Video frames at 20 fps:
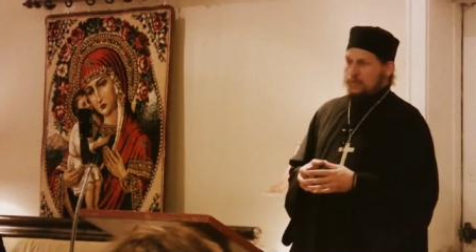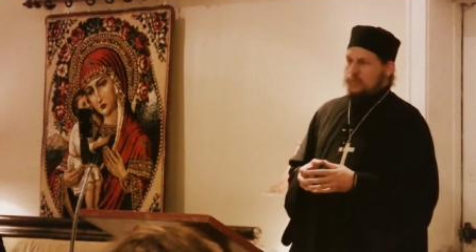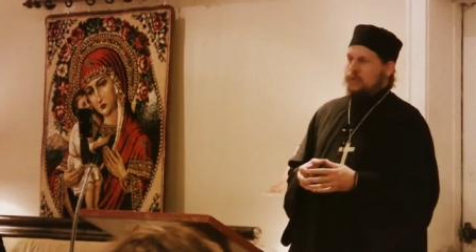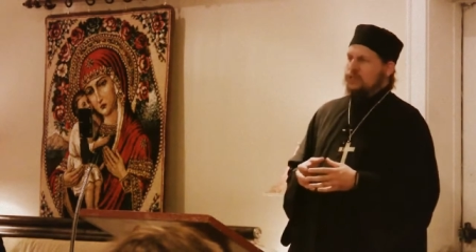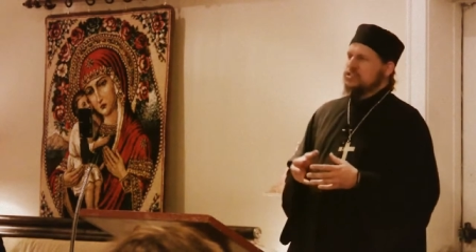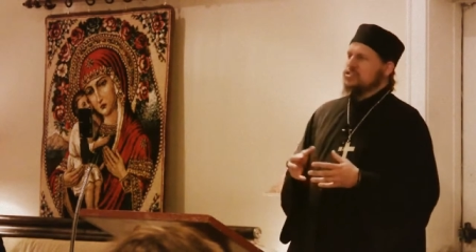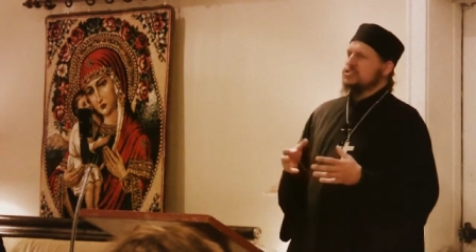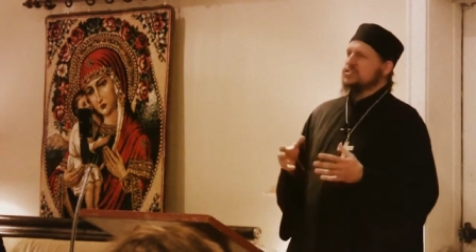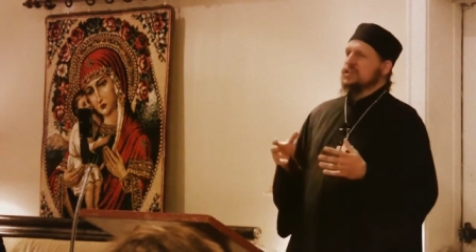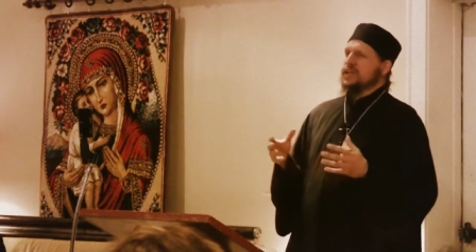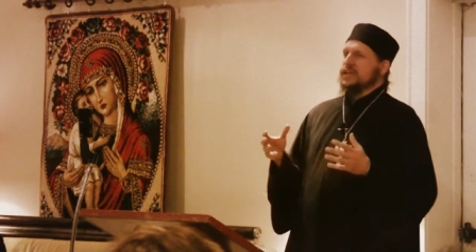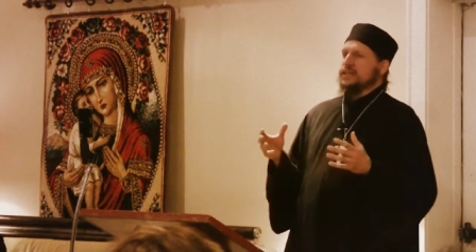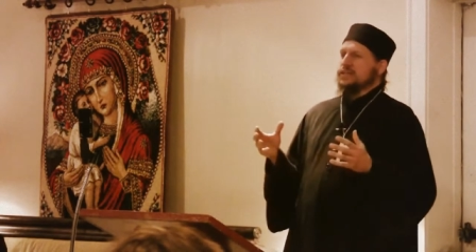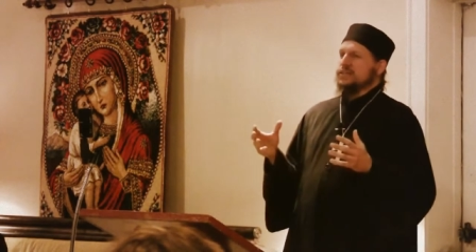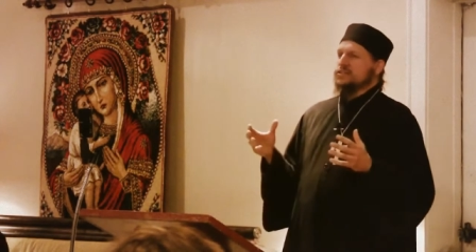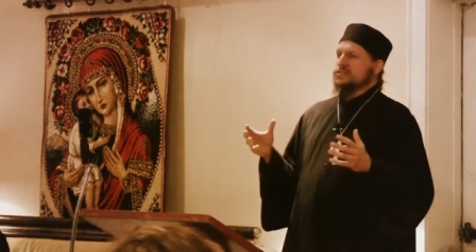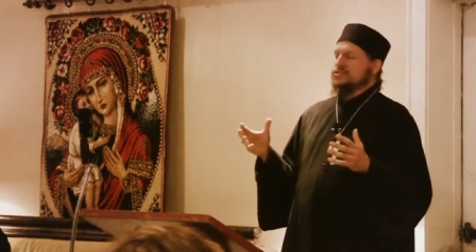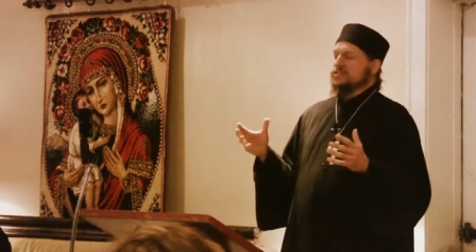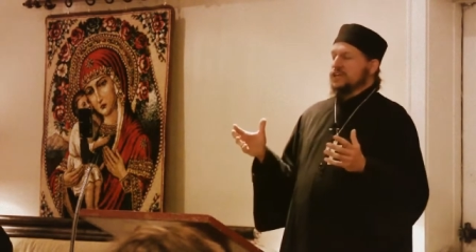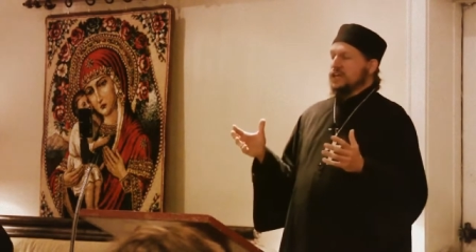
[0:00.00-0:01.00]
what
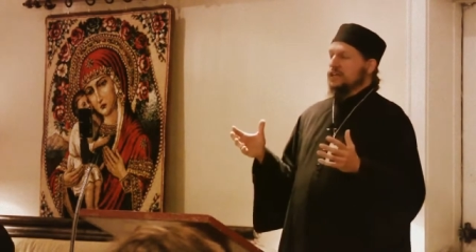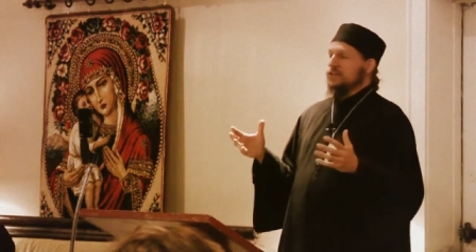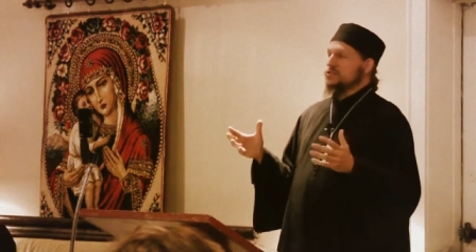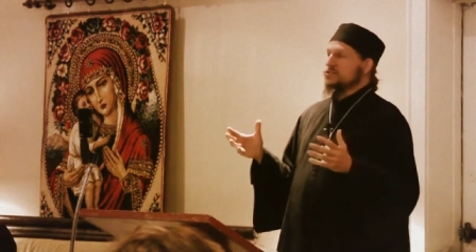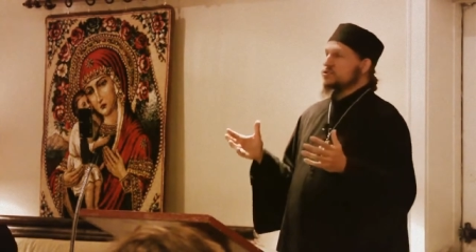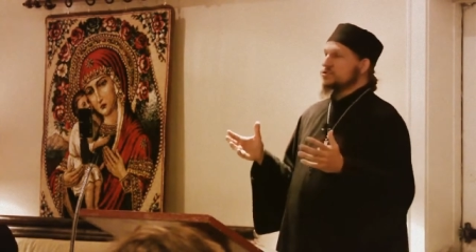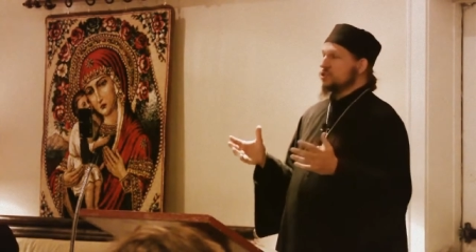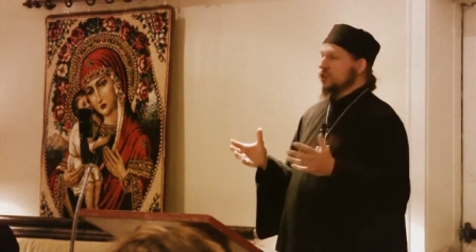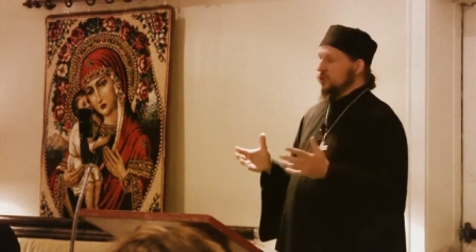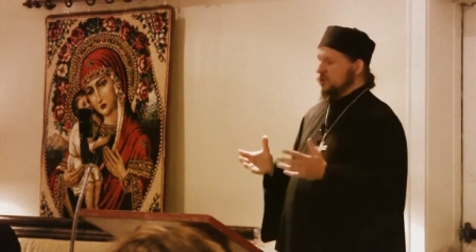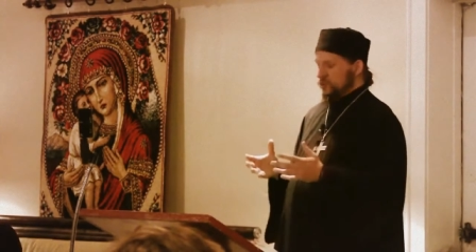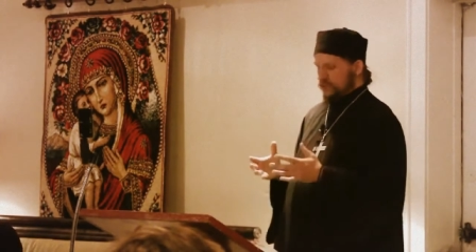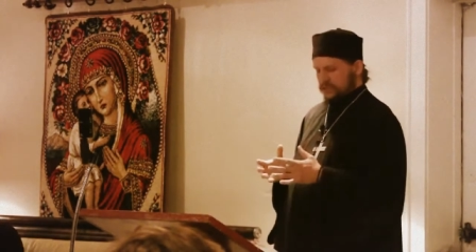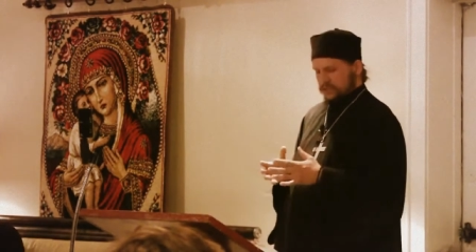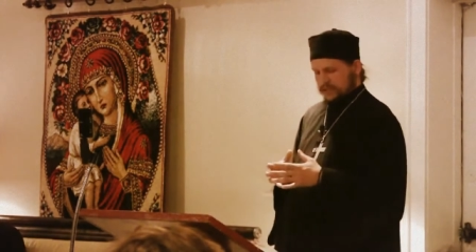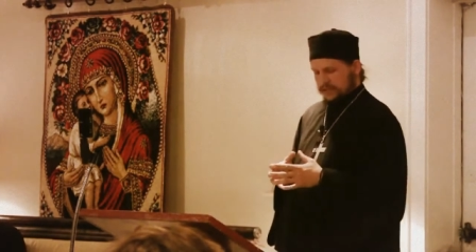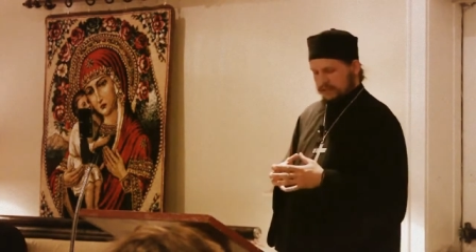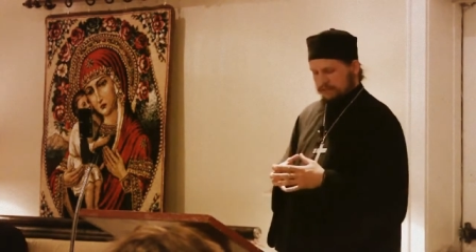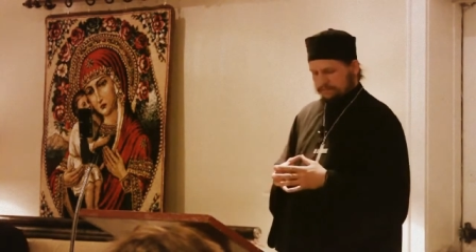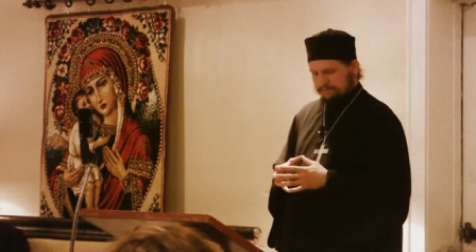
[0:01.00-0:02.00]
state, state her soul
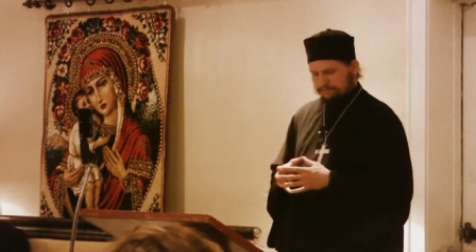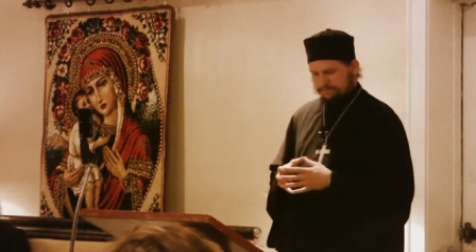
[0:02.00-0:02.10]
was in.